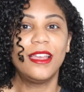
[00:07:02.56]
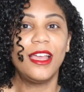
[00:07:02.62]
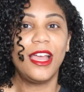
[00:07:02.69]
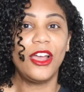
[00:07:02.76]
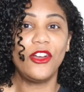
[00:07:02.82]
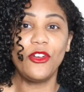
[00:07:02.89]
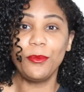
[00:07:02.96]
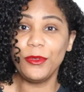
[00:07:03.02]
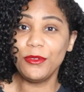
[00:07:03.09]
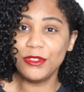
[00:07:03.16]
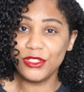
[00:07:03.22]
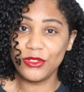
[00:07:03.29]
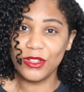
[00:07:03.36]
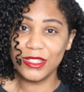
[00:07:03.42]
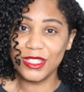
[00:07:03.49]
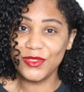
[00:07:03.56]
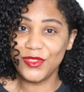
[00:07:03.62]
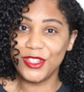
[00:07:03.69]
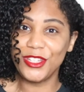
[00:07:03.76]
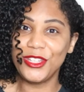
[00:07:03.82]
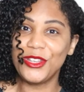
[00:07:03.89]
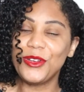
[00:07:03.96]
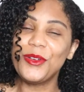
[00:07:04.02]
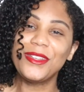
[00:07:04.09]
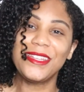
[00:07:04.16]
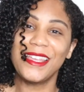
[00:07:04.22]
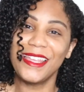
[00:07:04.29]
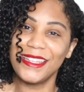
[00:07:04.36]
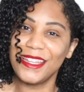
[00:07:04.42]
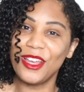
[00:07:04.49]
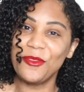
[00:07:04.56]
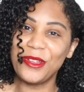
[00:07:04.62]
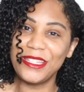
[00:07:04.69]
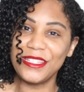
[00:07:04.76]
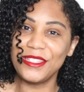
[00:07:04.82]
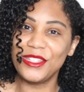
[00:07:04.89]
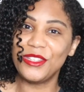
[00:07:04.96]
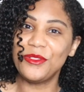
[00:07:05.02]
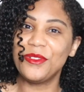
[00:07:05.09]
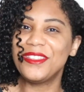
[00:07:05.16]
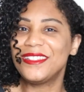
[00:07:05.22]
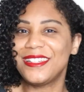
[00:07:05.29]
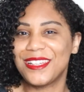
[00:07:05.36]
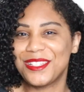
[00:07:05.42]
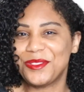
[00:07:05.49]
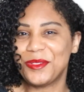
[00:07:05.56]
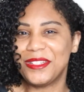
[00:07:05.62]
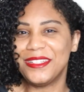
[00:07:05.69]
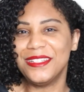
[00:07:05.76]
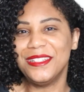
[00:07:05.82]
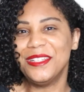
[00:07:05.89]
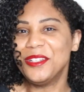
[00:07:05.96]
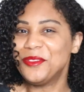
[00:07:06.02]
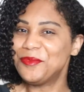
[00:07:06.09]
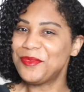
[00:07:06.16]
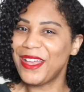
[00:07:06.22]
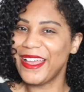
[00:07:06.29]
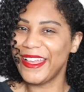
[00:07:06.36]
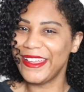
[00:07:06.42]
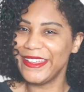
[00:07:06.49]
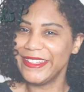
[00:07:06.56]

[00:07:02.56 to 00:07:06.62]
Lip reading: I hope you enjoyed this video, and I cannot wait to see you in the next one. Bye.